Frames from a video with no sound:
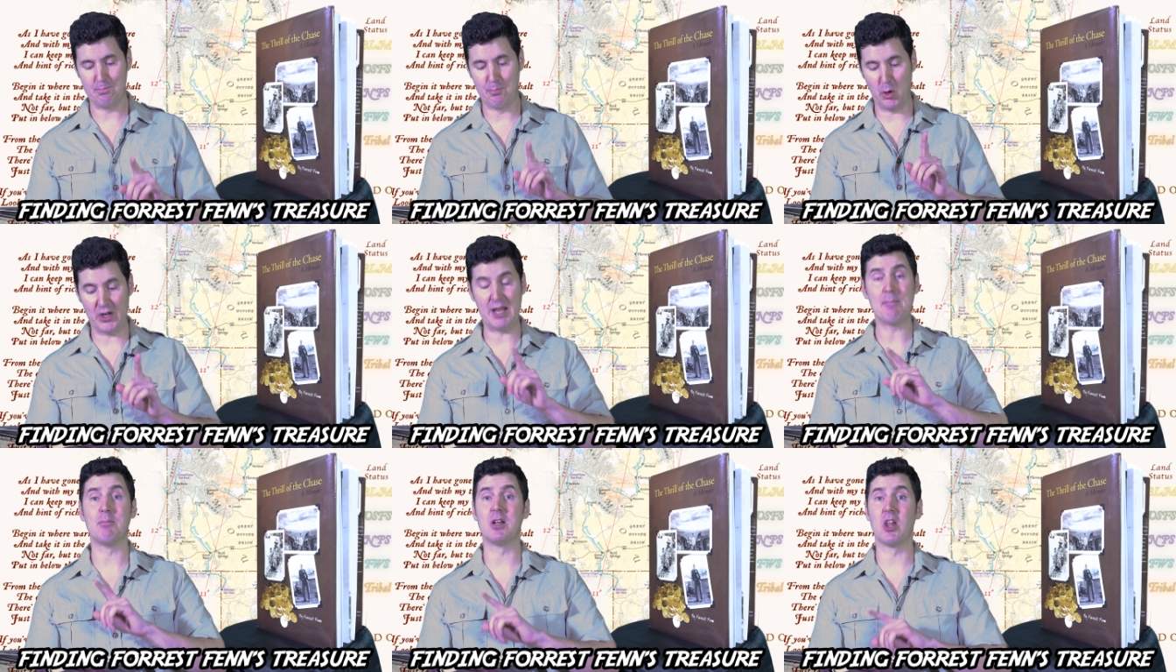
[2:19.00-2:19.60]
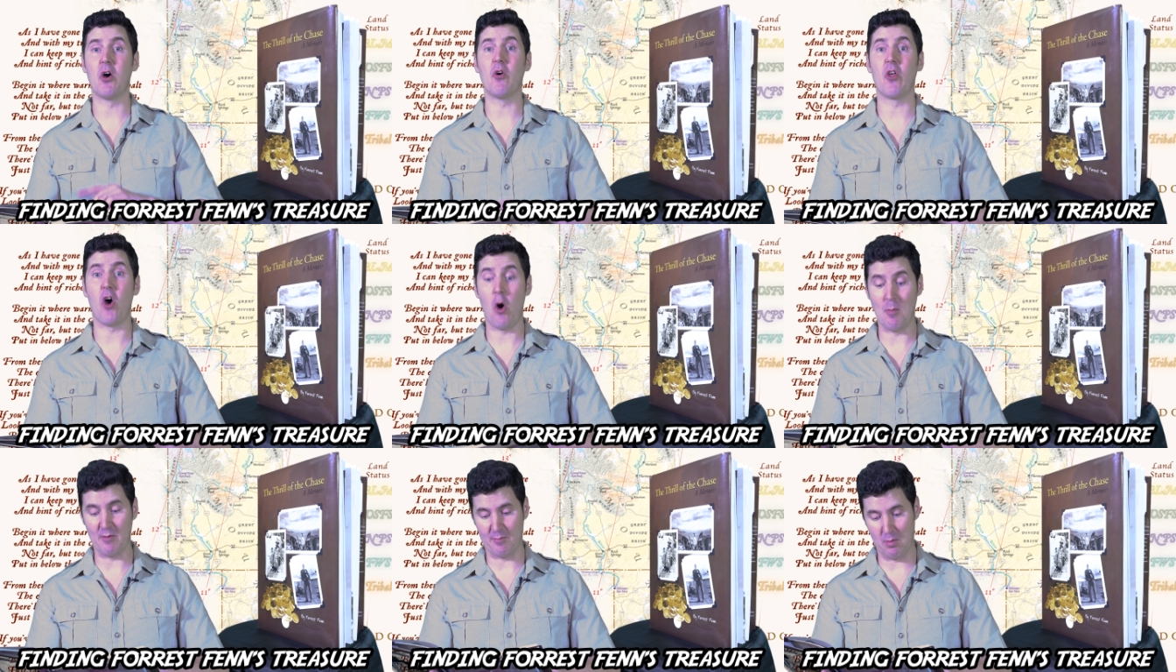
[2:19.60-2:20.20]
Put in below the
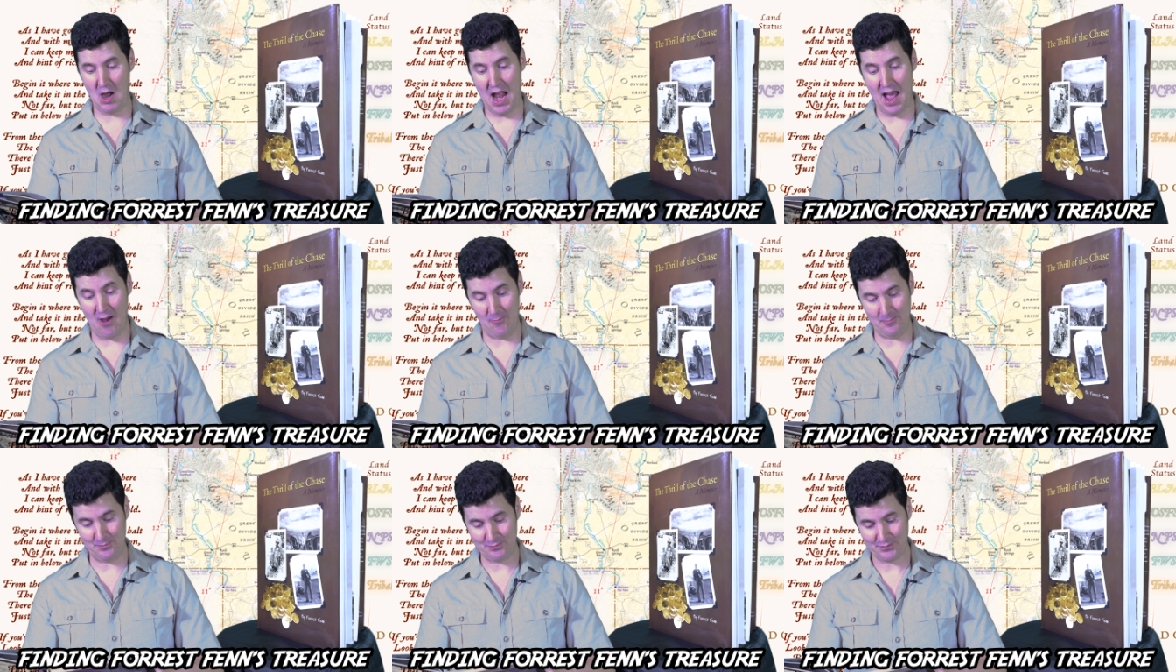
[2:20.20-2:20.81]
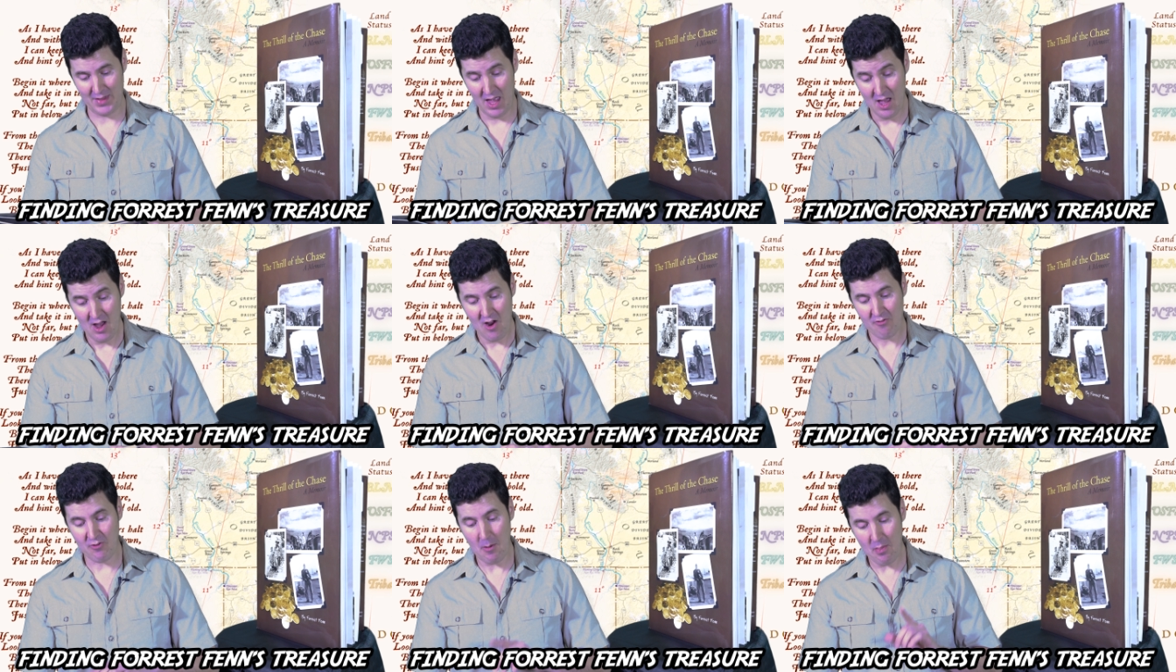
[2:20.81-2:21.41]
home of Brown.
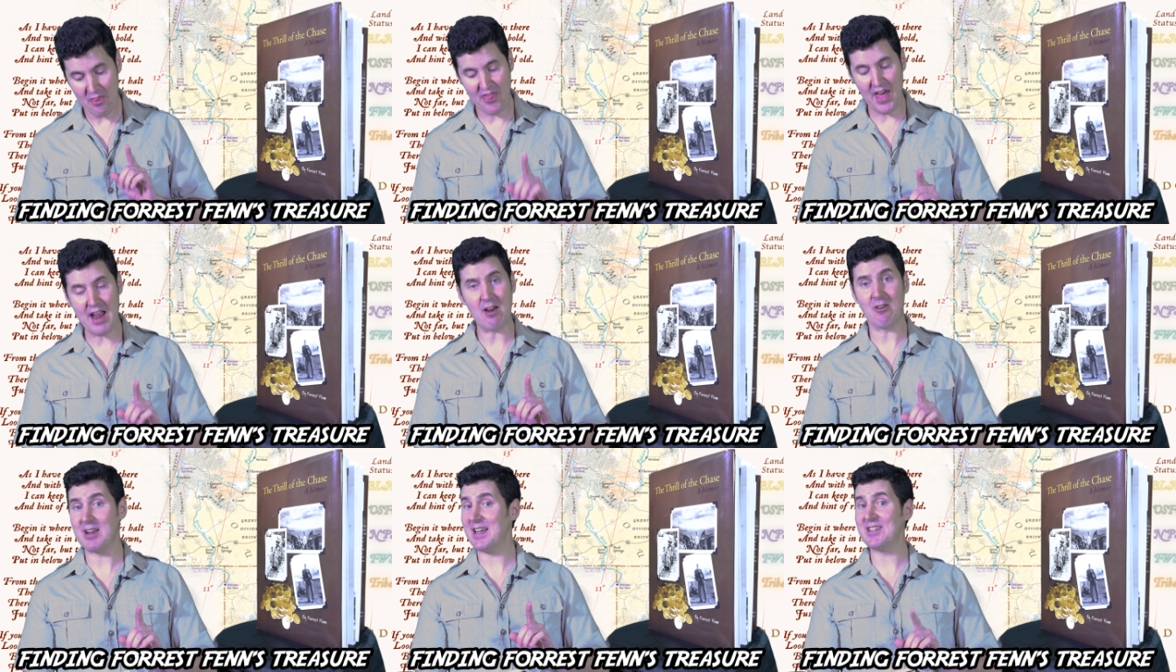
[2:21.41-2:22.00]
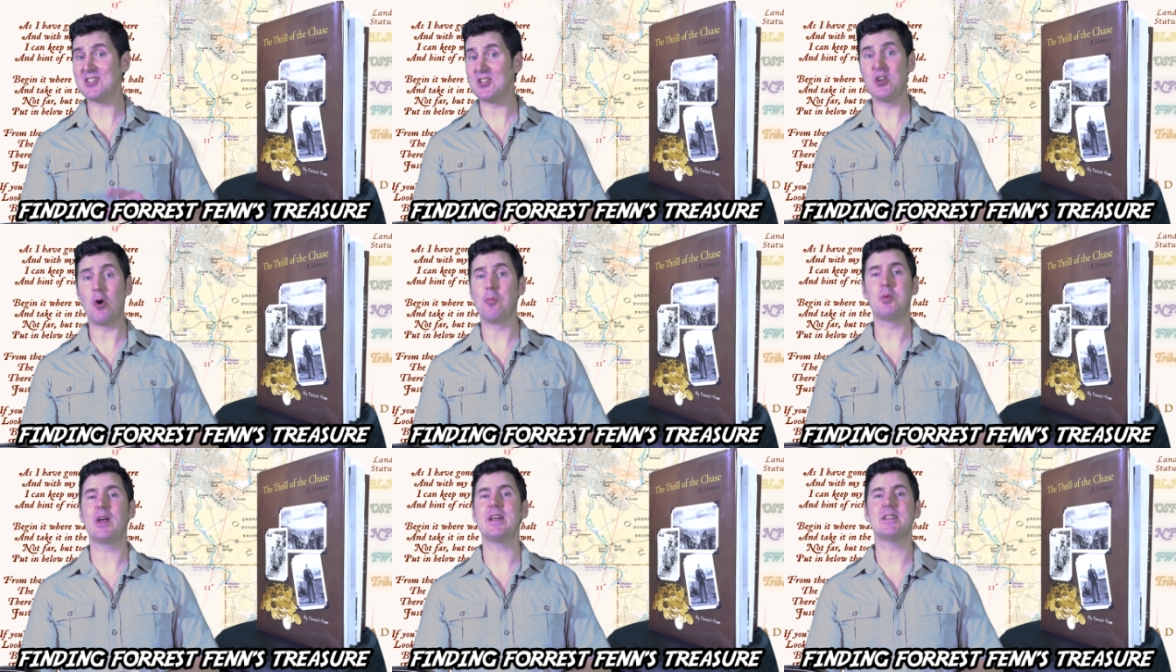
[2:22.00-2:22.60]
From there, it's
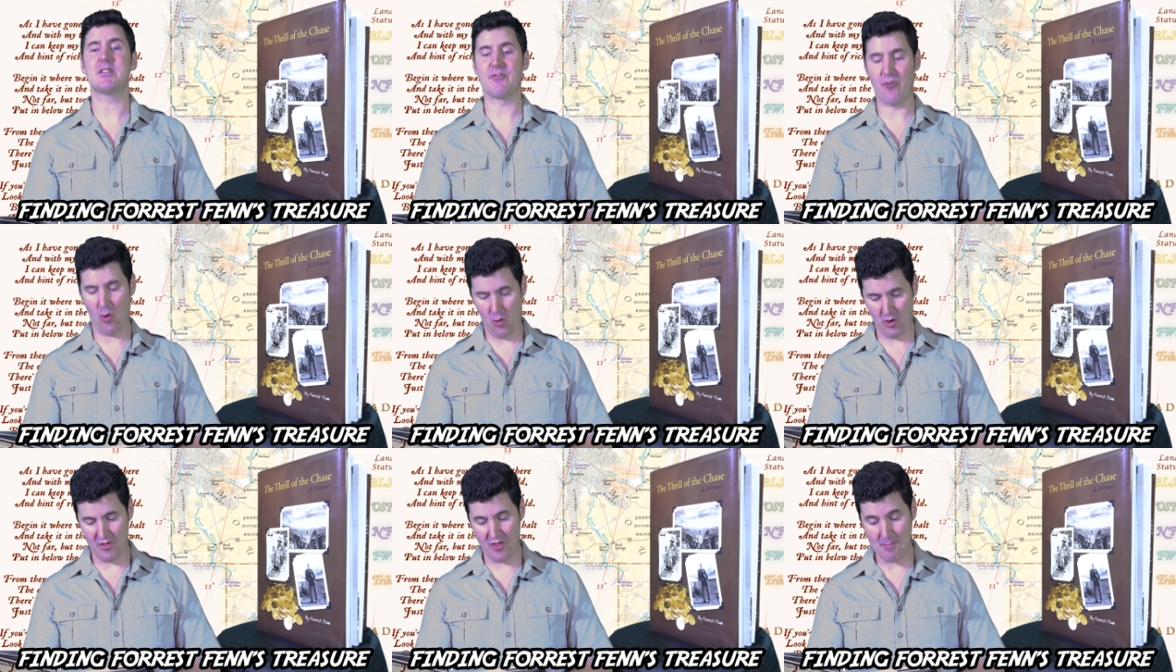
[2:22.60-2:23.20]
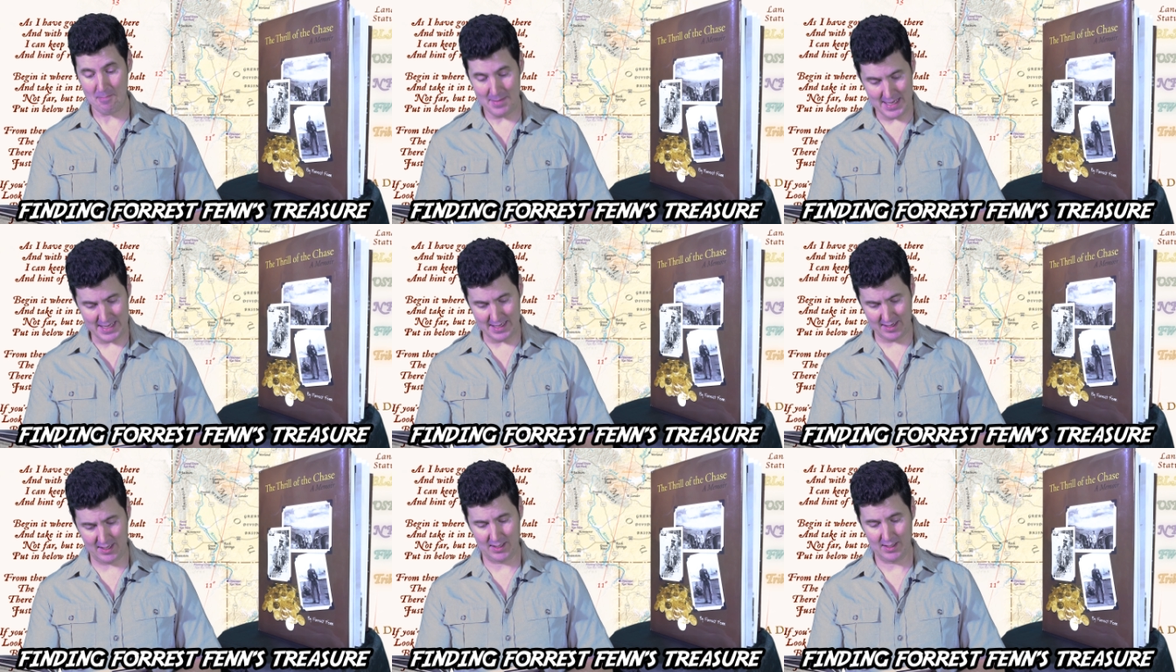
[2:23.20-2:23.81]
no place for the
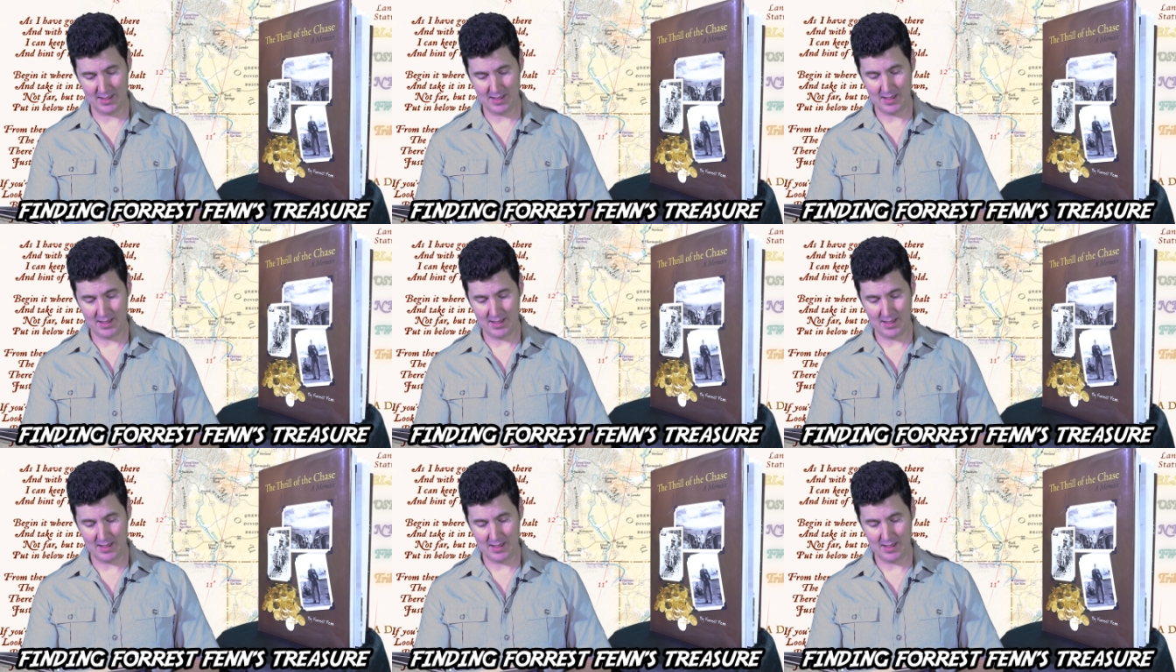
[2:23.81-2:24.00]
meek.